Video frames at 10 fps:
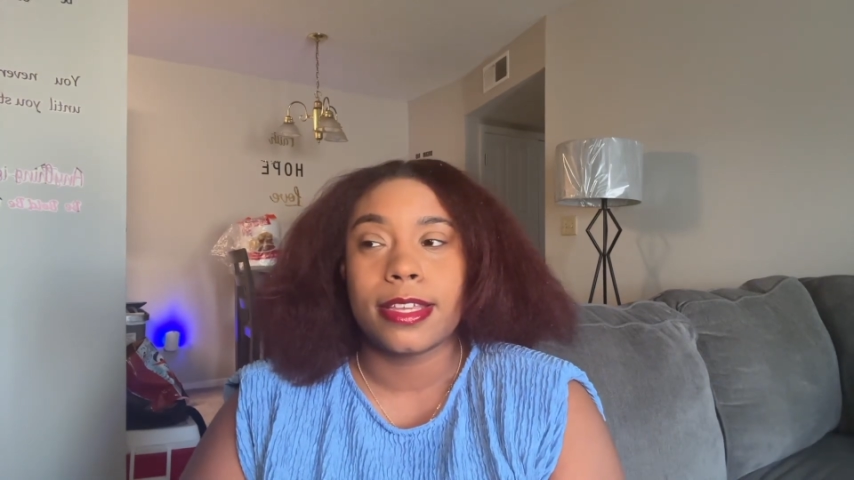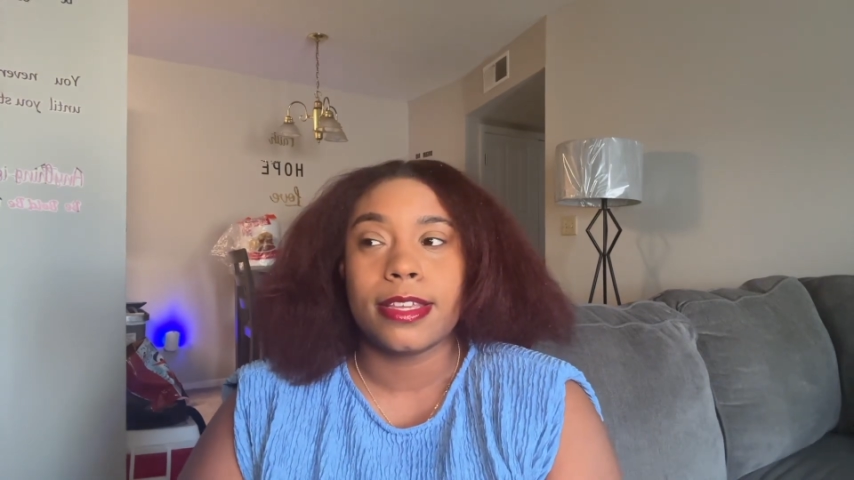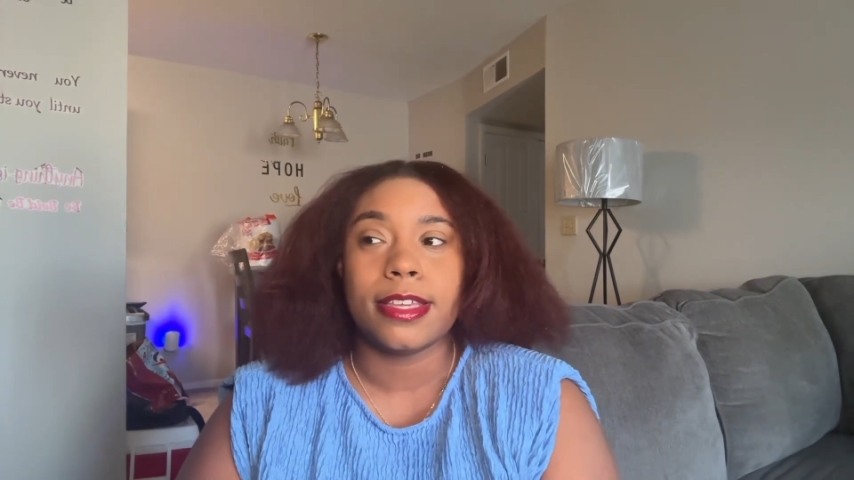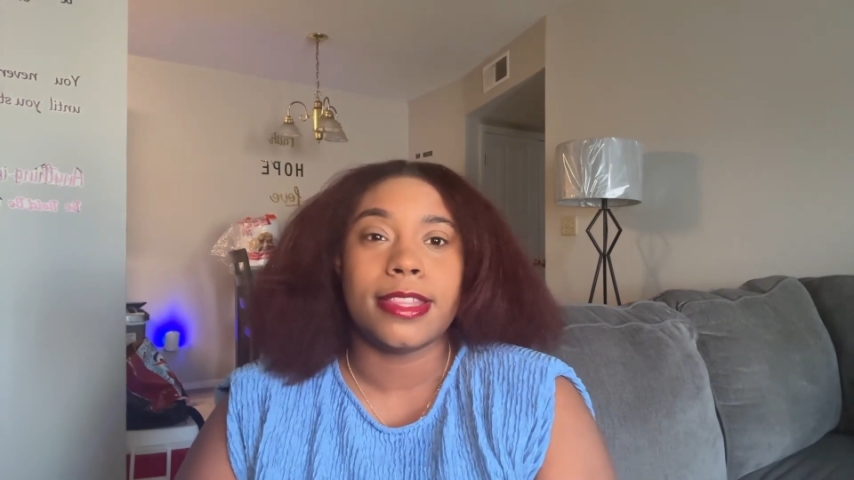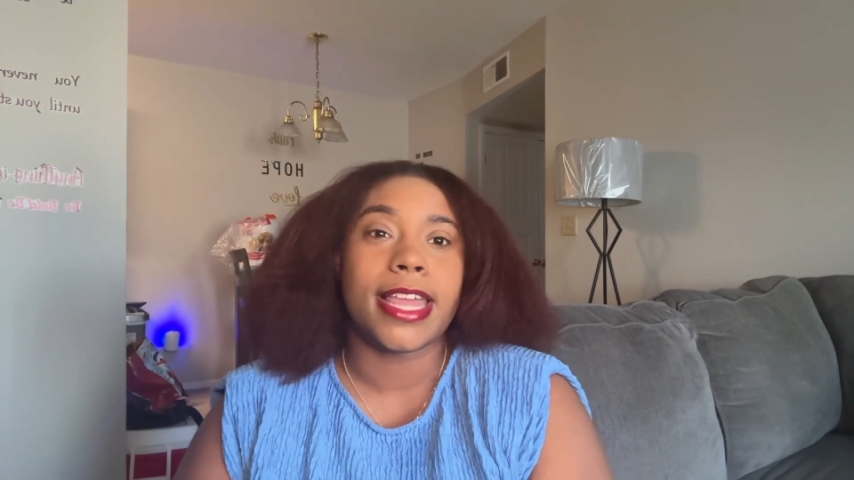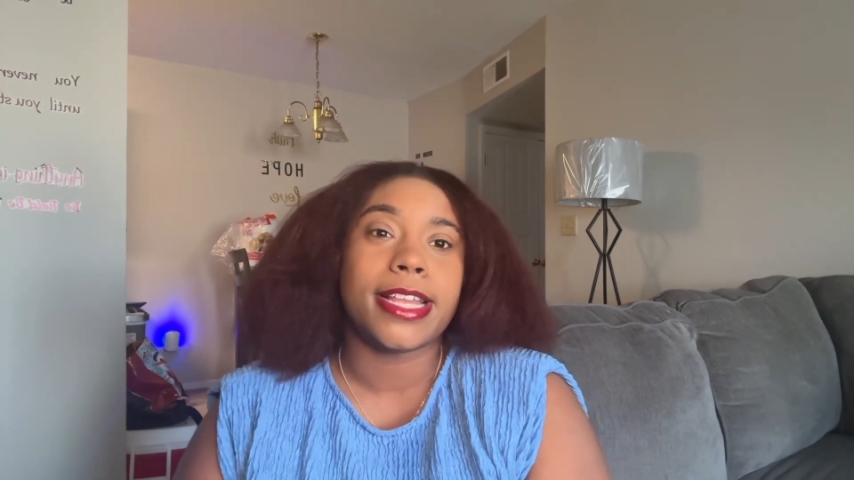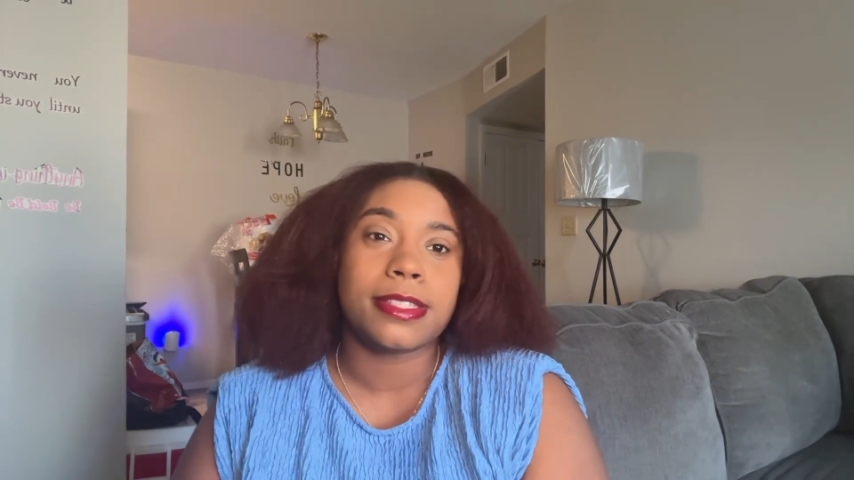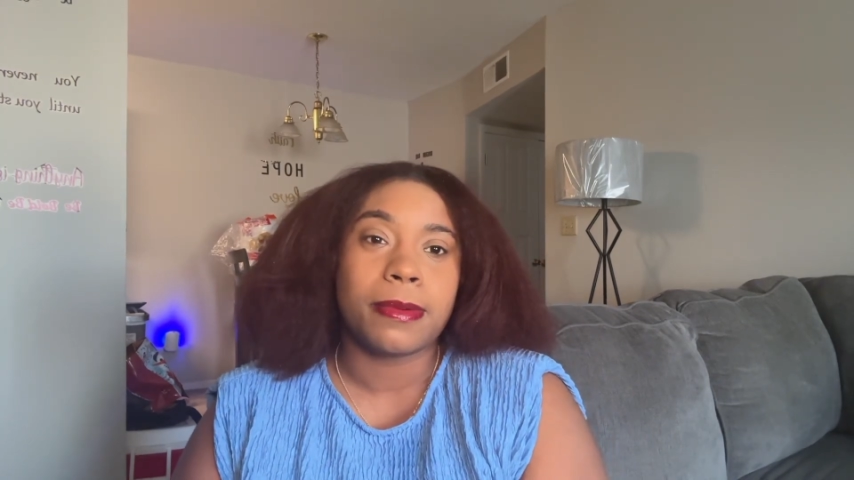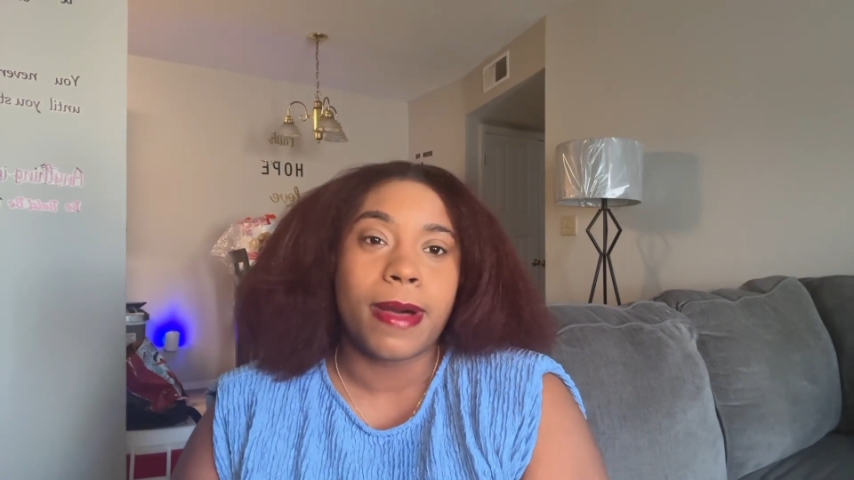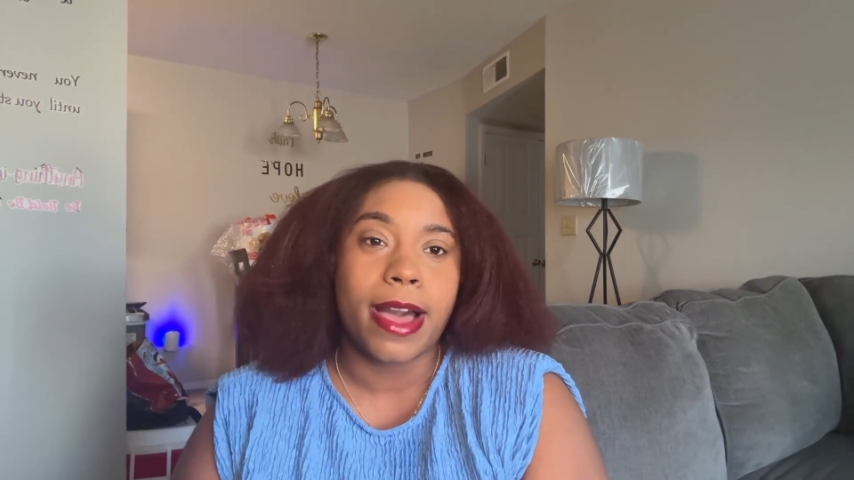And that's
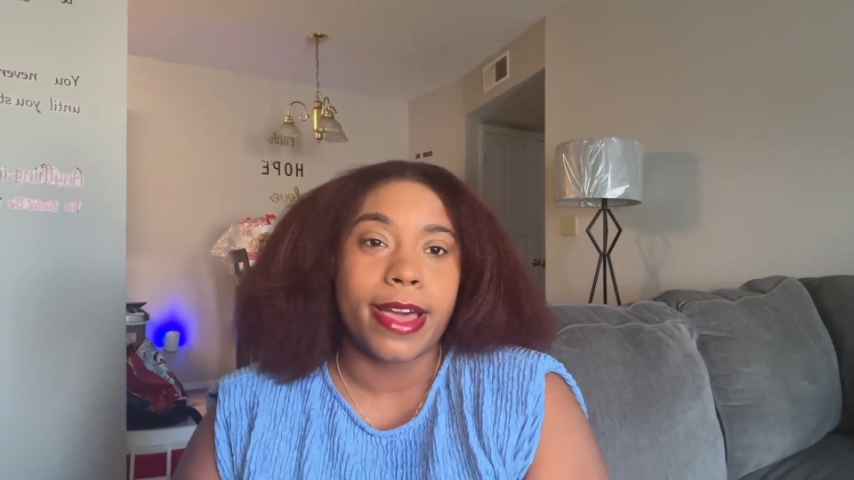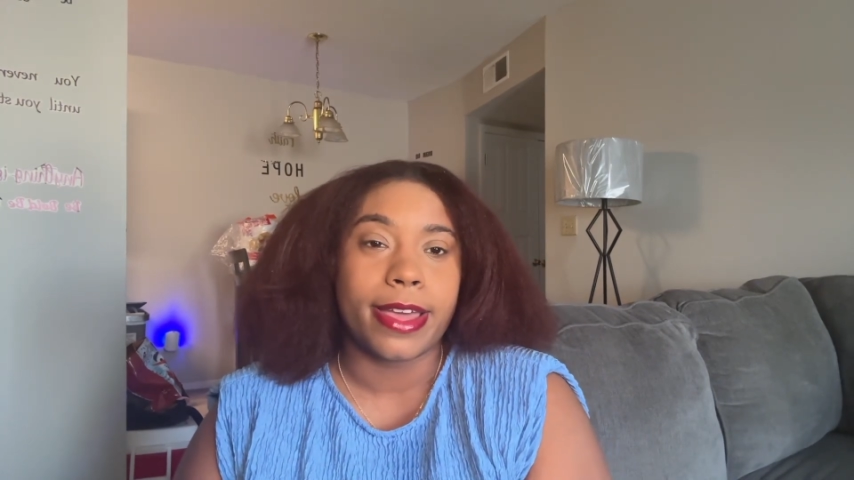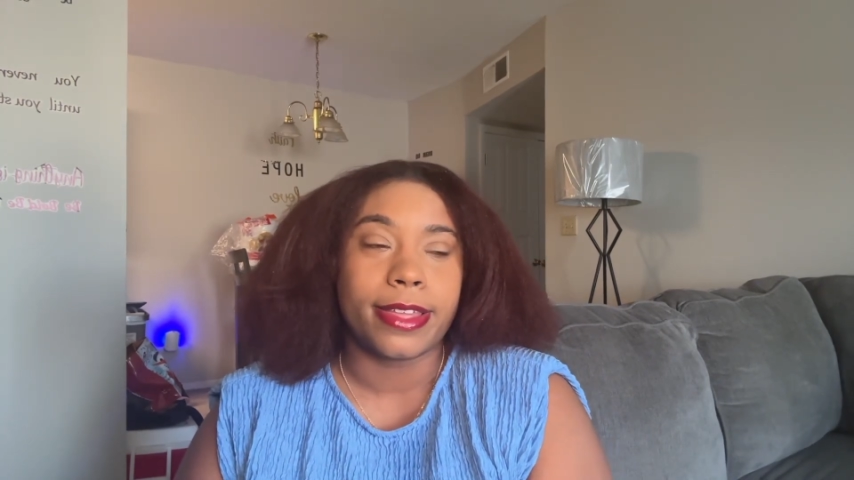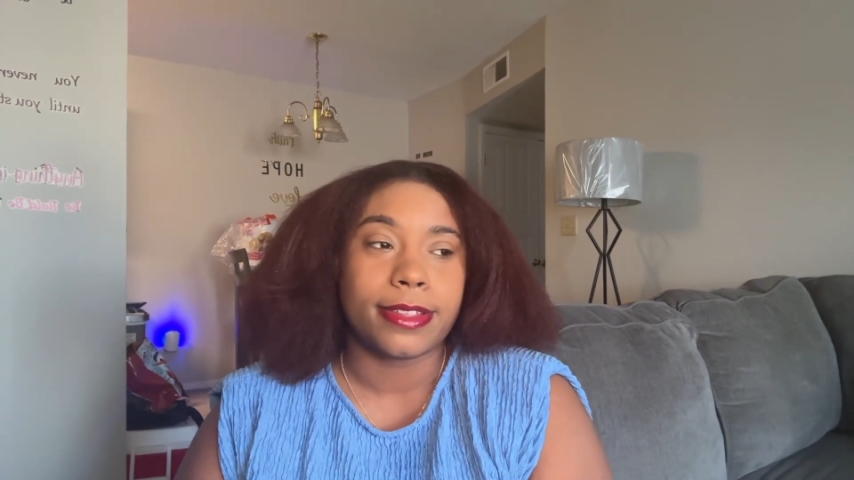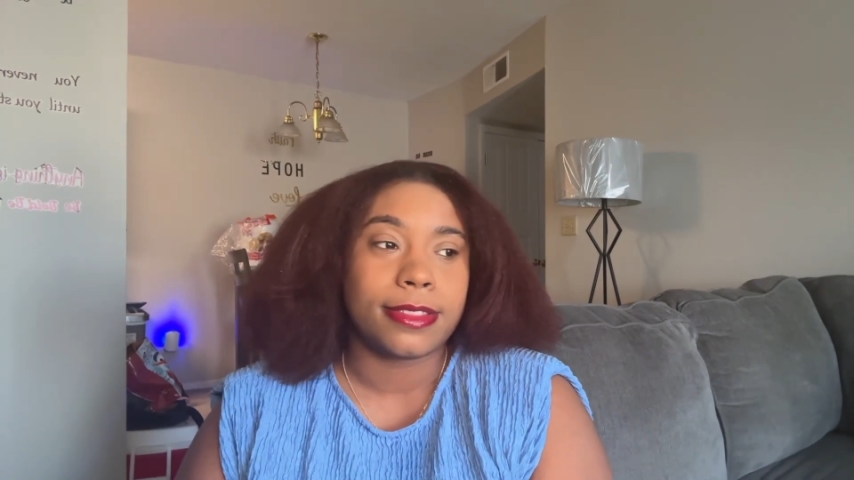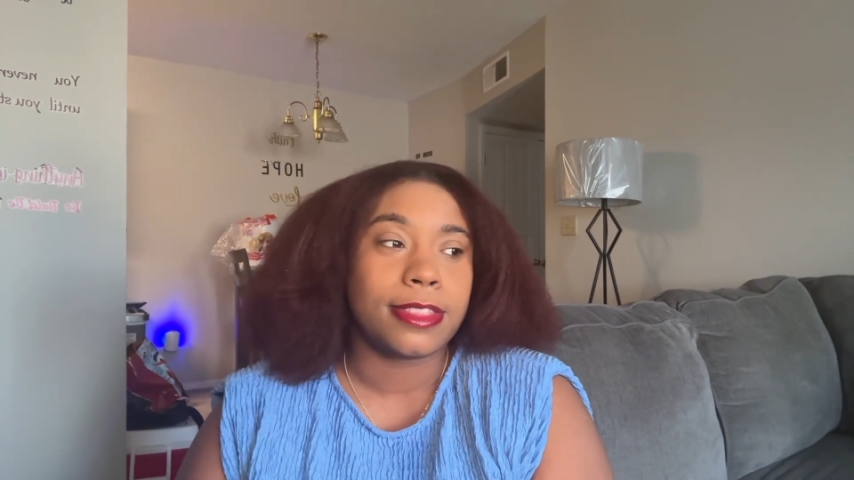why the